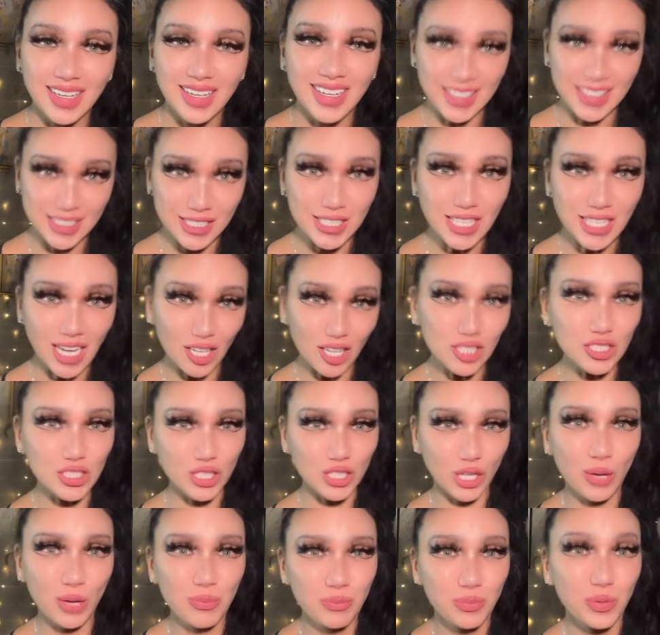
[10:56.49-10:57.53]
is
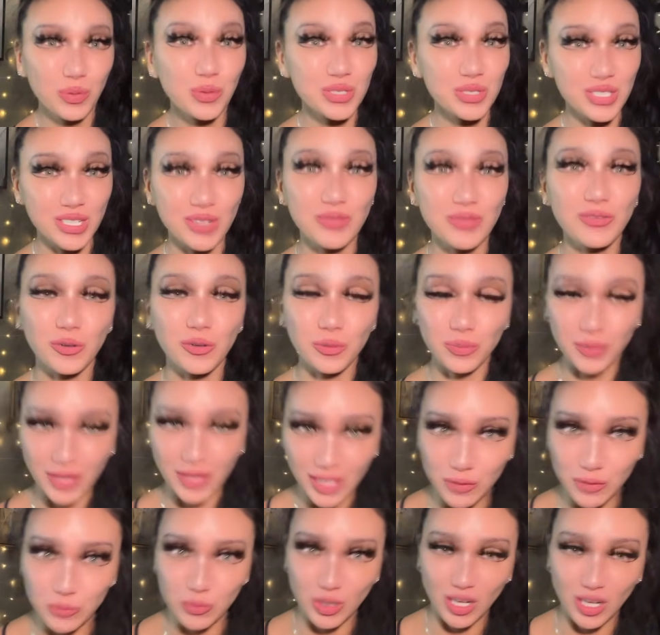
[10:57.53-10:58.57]
actually important for
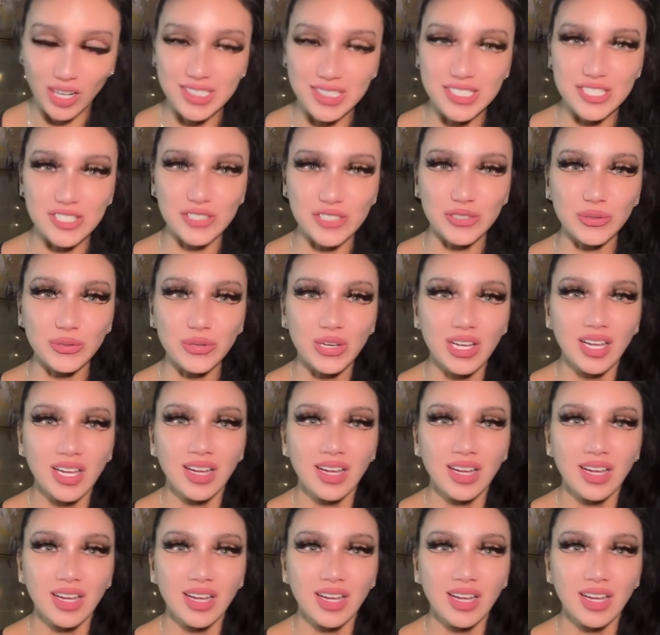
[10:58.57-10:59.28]
me and what I do.